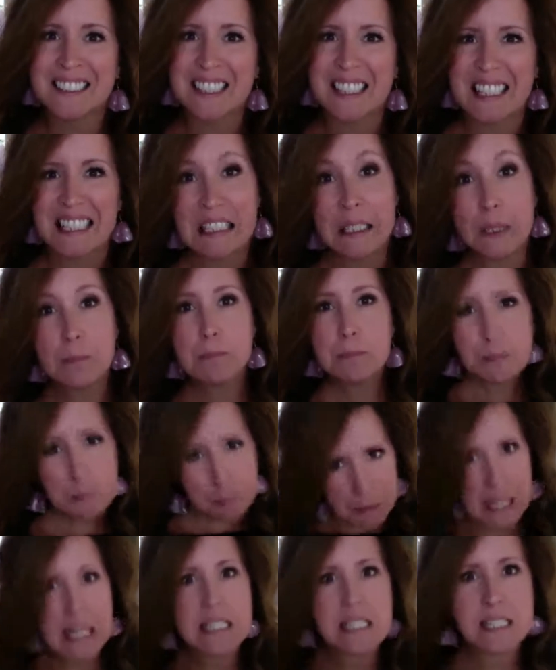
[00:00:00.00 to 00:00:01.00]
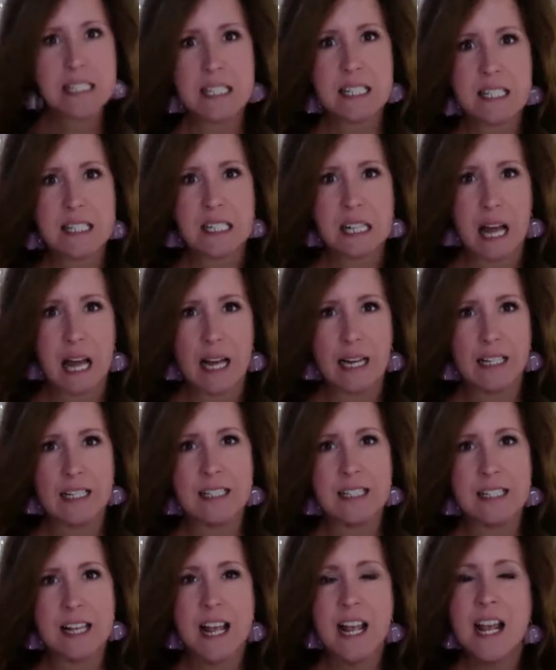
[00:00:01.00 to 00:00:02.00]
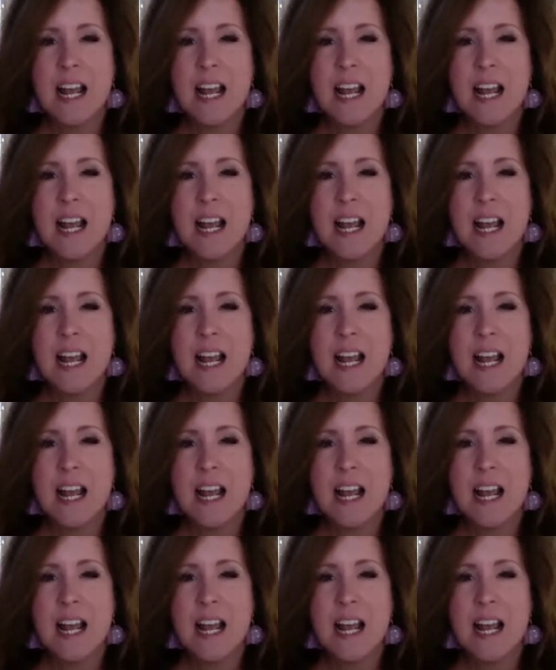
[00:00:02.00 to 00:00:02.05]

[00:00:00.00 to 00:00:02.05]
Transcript: God bless these clients.